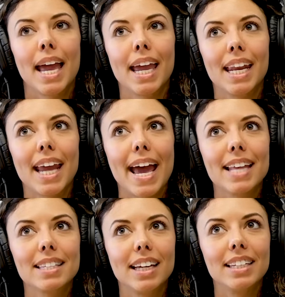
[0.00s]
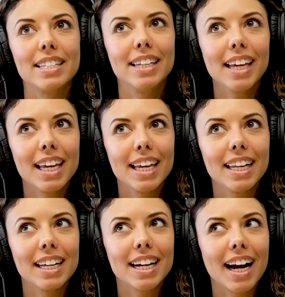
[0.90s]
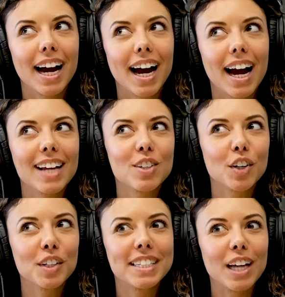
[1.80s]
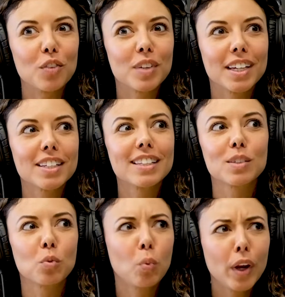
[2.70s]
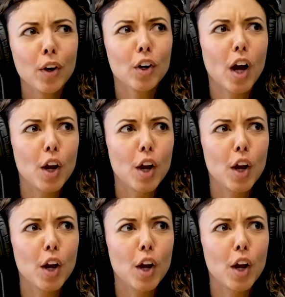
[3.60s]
And as I did, I started delving into this weird